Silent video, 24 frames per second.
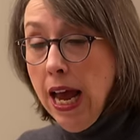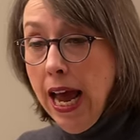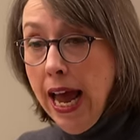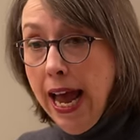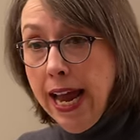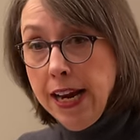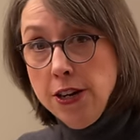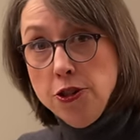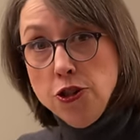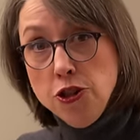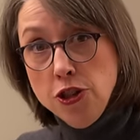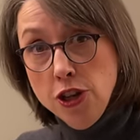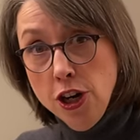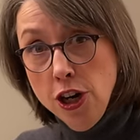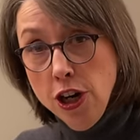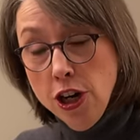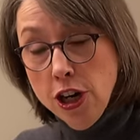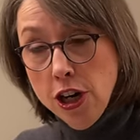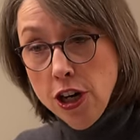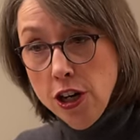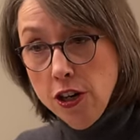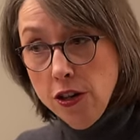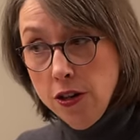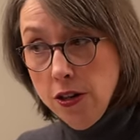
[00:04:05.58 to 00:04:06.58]
a
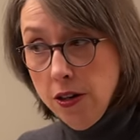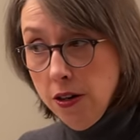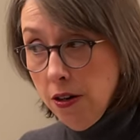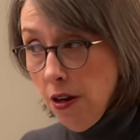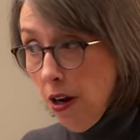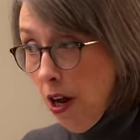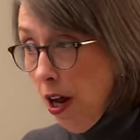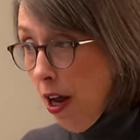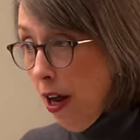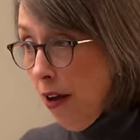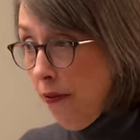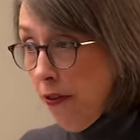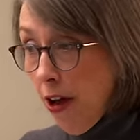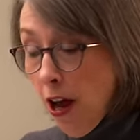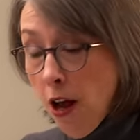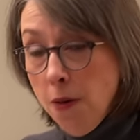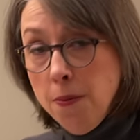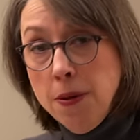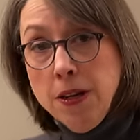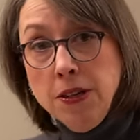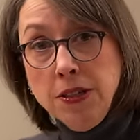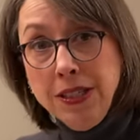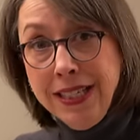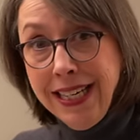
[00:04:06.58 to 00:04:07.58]
shirt of
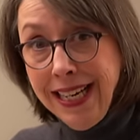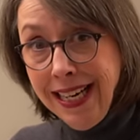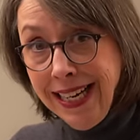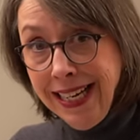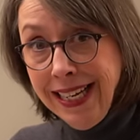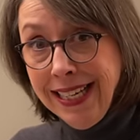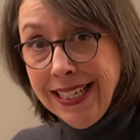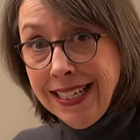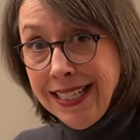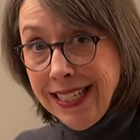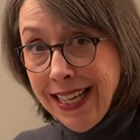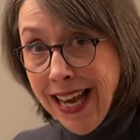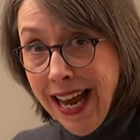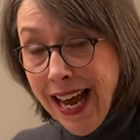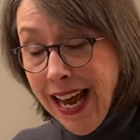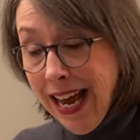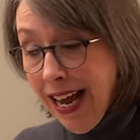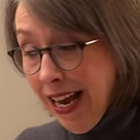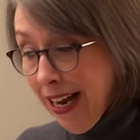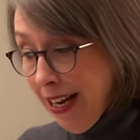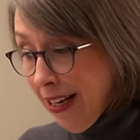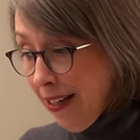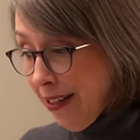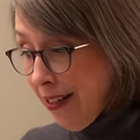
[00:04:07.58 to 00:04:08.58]
almost any
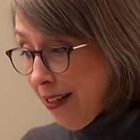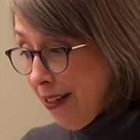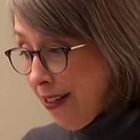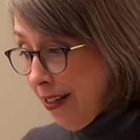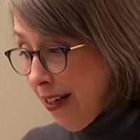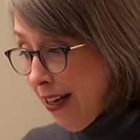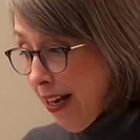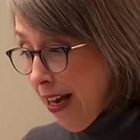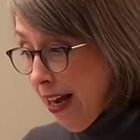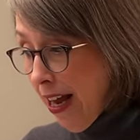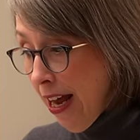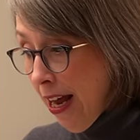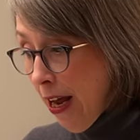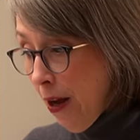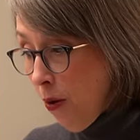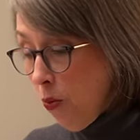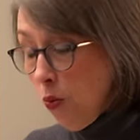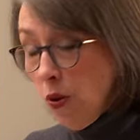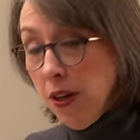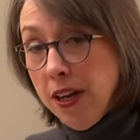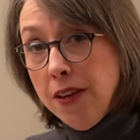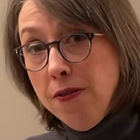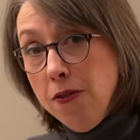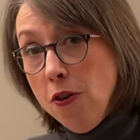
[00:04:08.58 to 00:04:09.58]
size
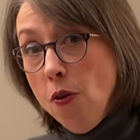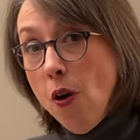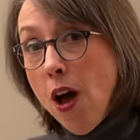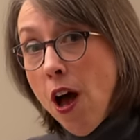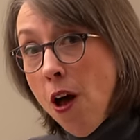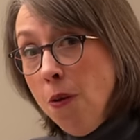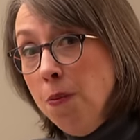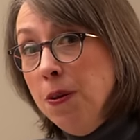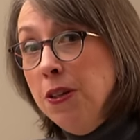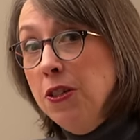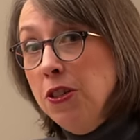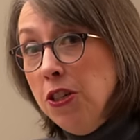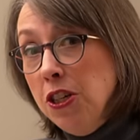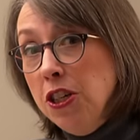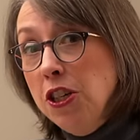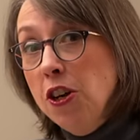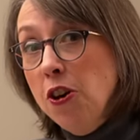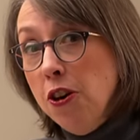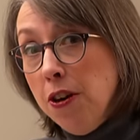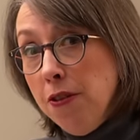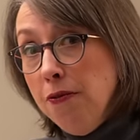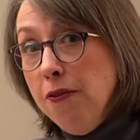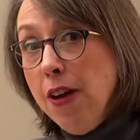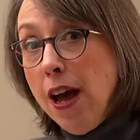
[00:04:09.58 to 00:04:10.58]
will give you almost a
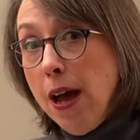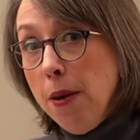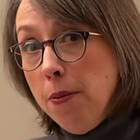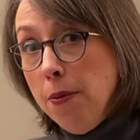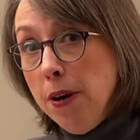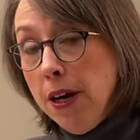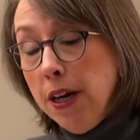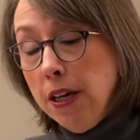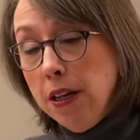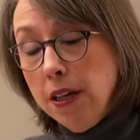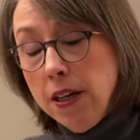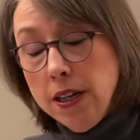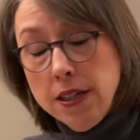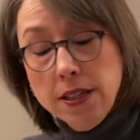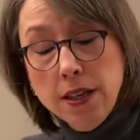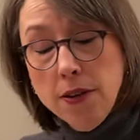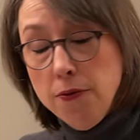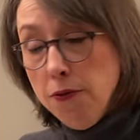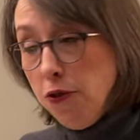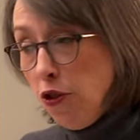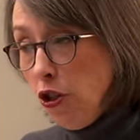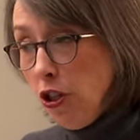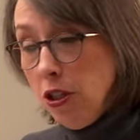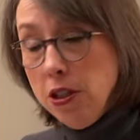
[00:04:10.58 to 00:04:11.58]
yard of fabric,
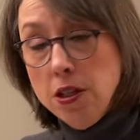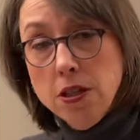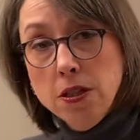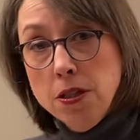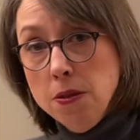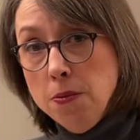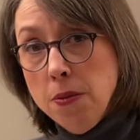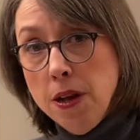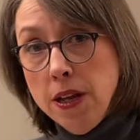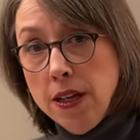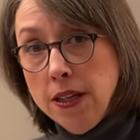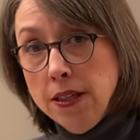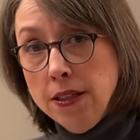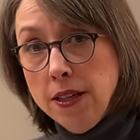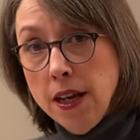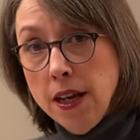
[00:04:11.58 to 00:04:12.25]
except for just the smallest